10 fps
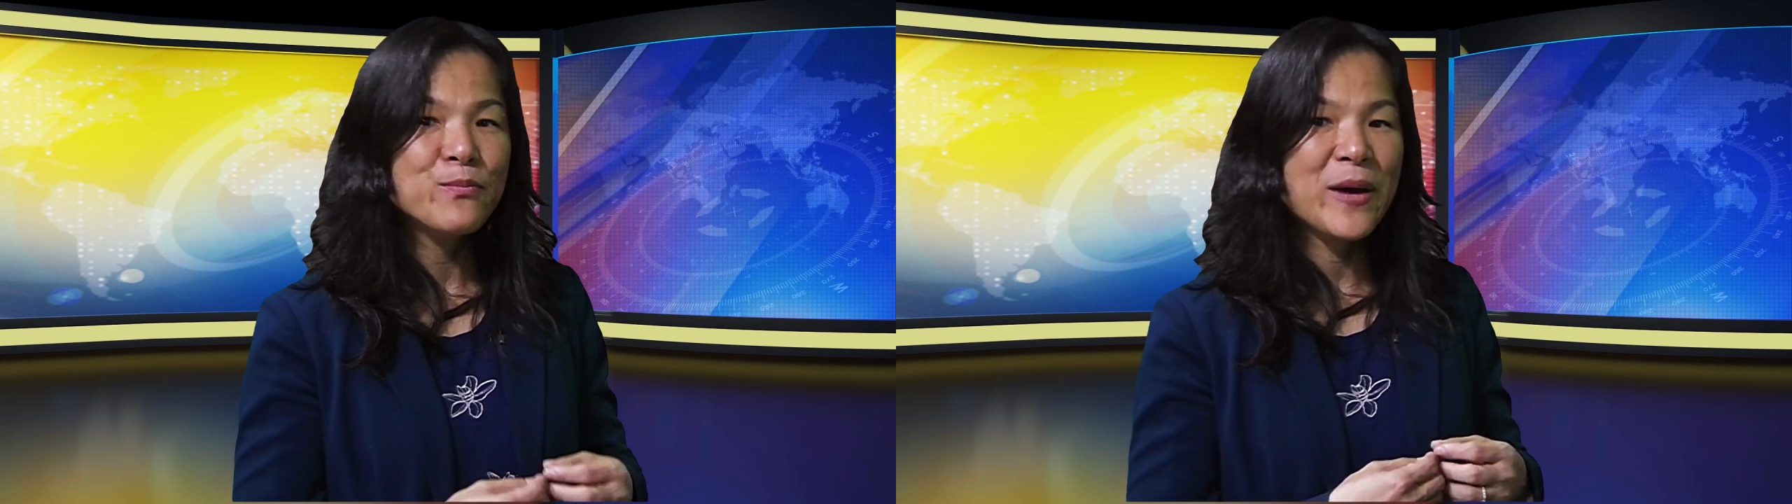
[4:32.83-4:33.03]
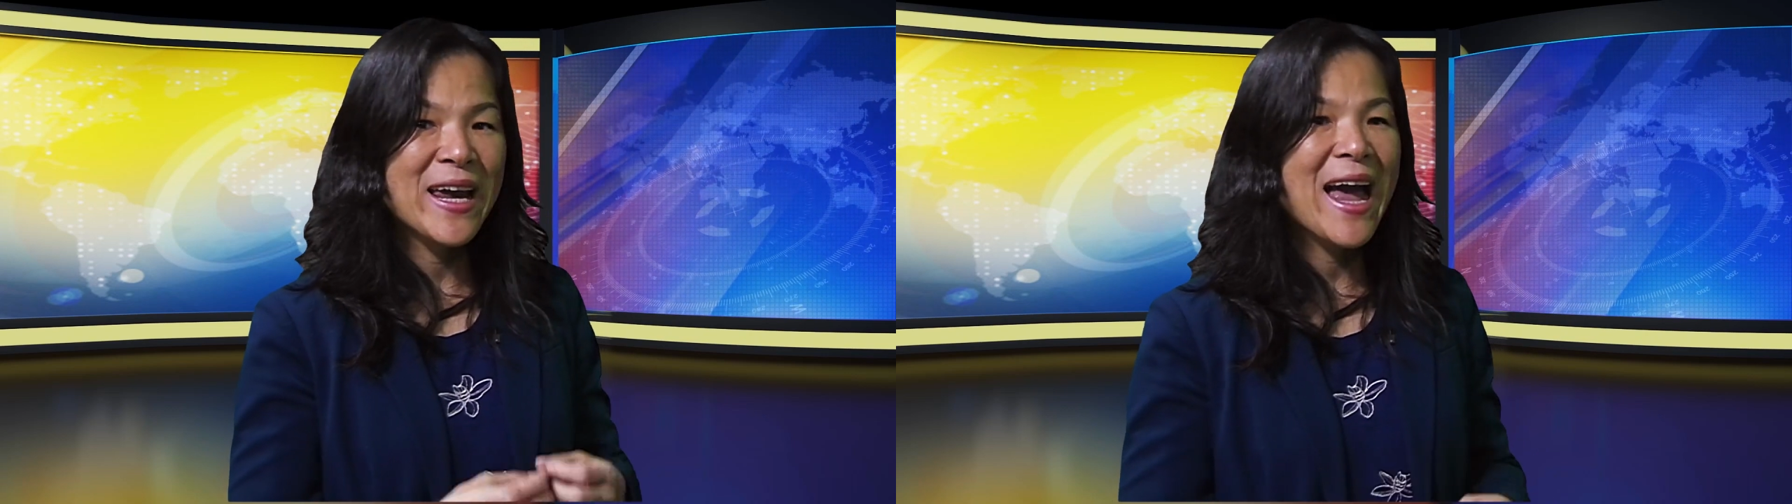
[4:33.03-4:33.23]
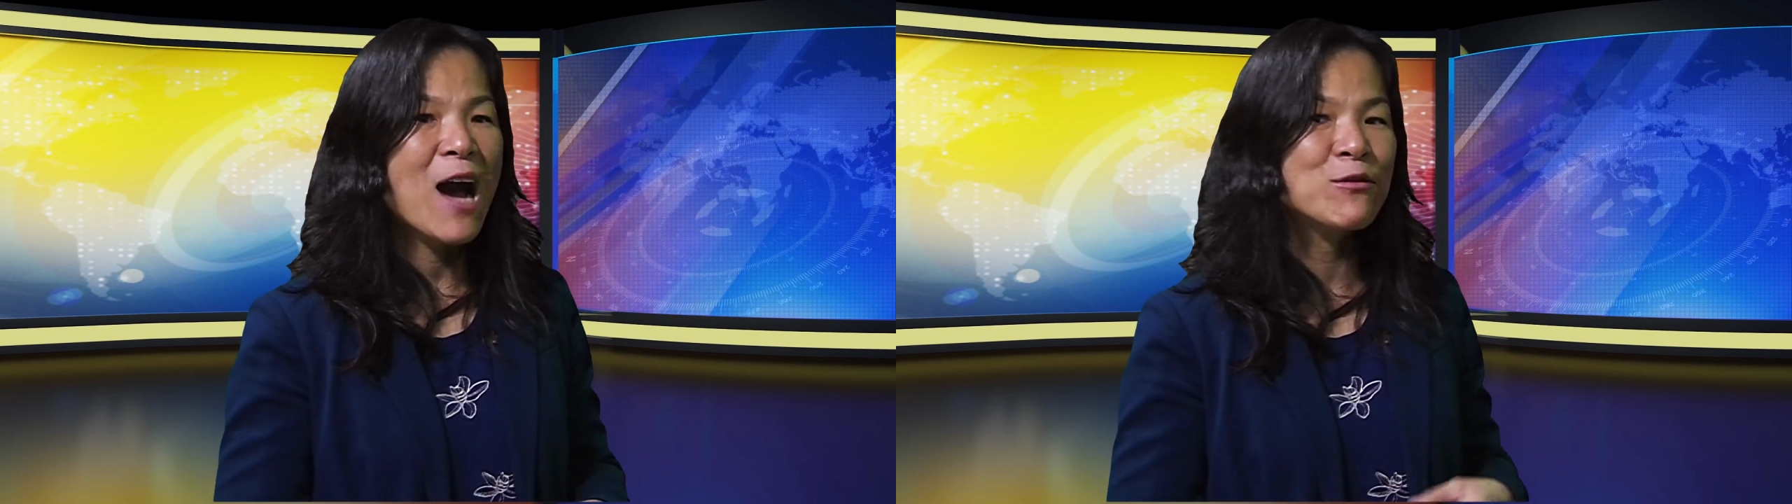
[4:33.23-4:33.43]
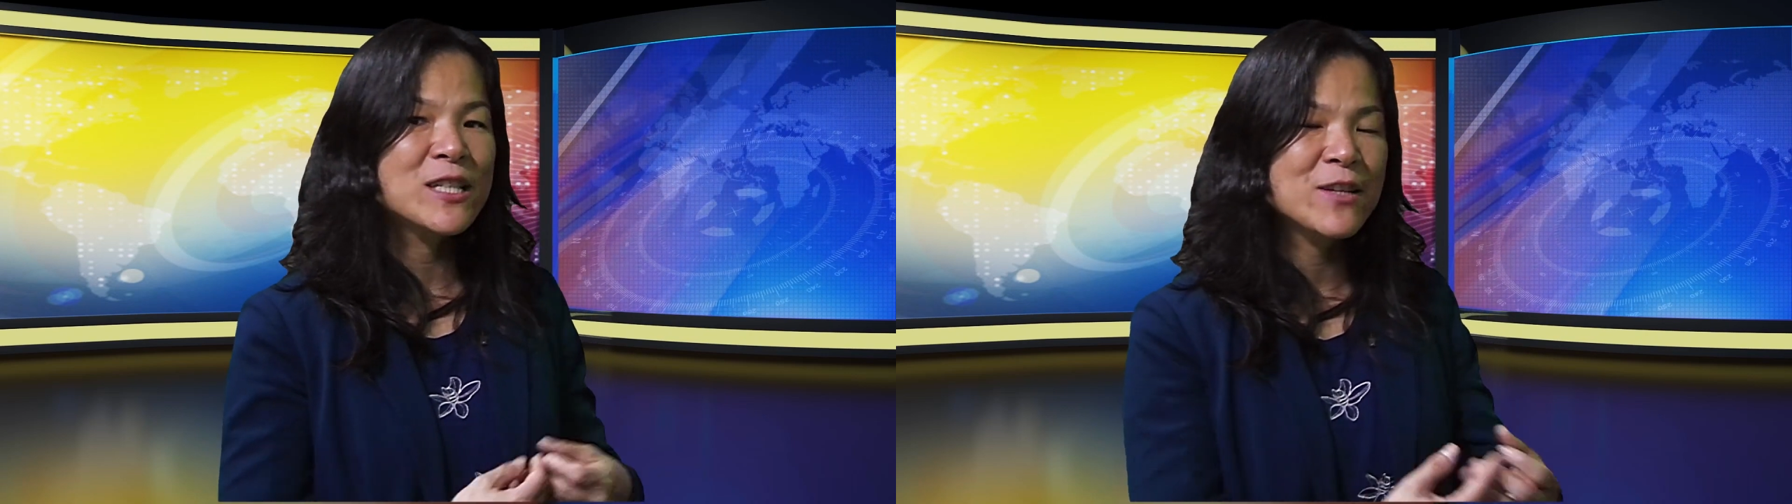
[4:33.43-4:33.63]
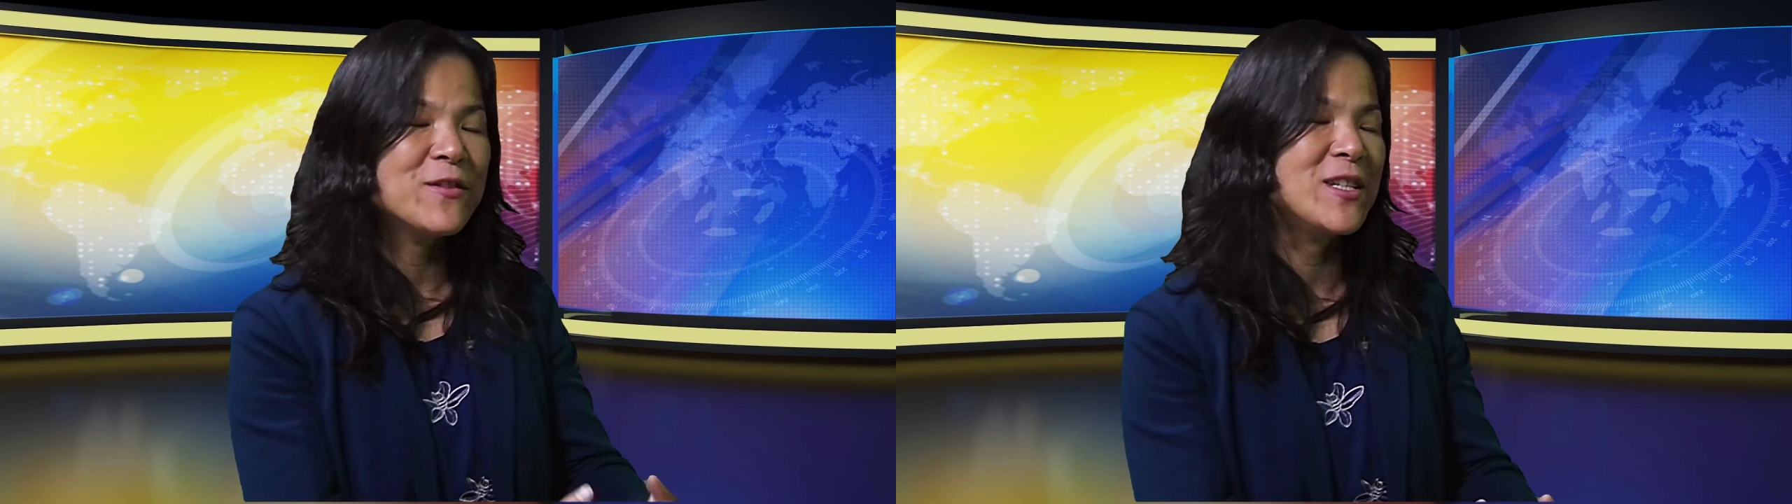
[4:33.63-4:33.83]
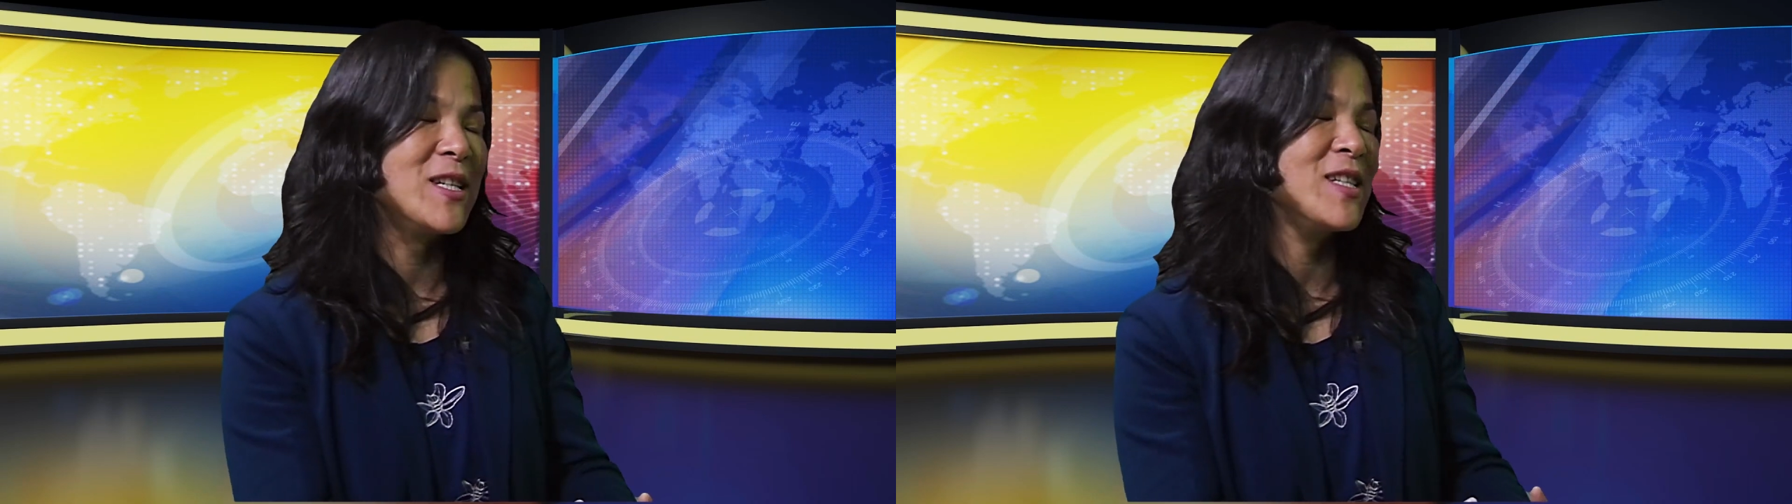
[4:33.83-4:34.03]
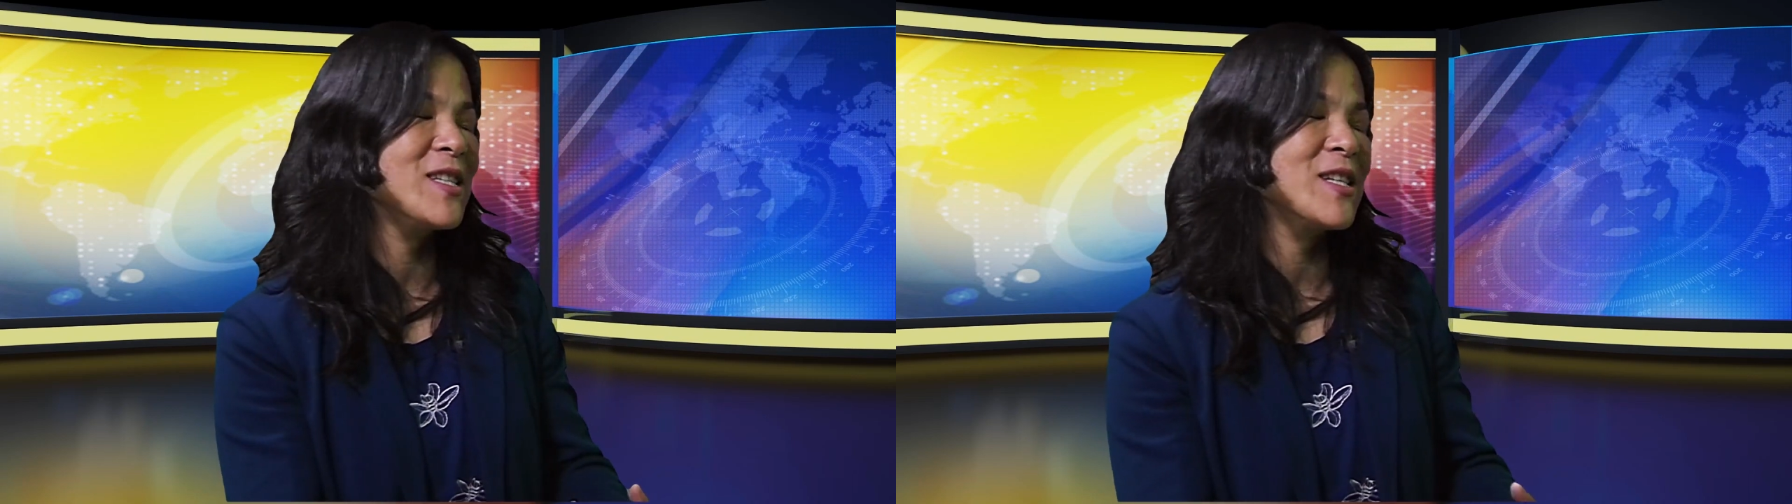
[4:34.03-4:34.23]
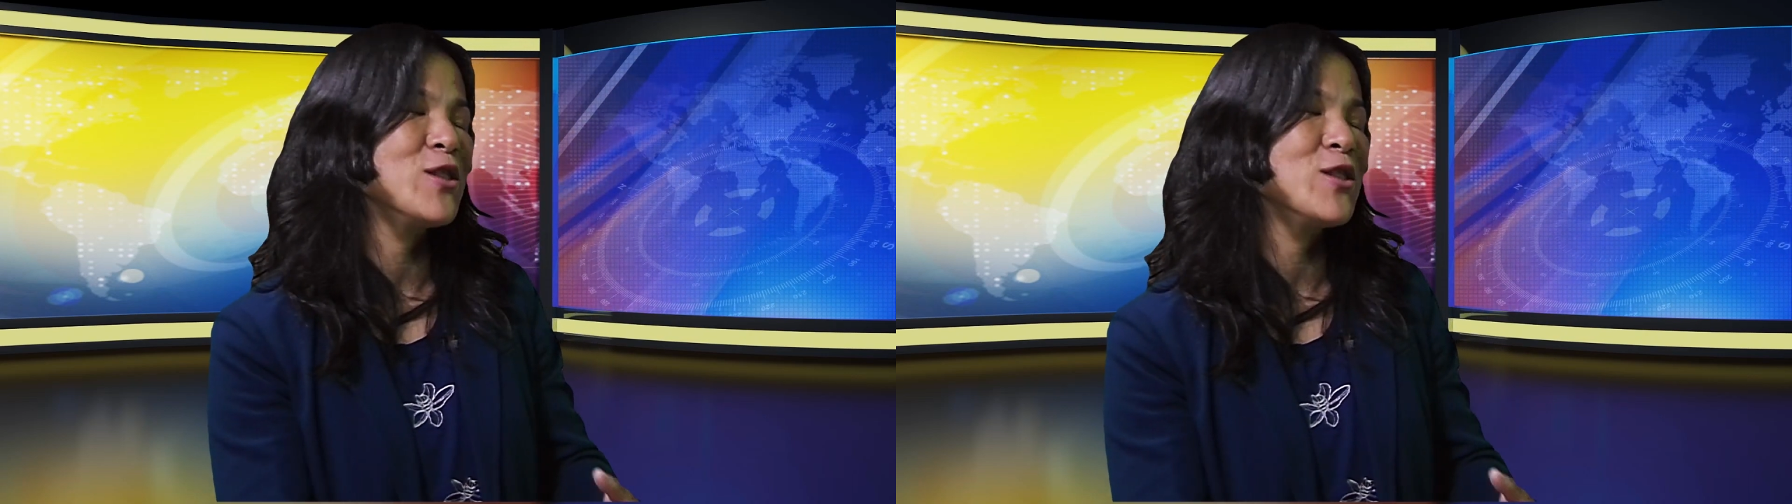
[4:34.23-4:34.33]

pay out dividends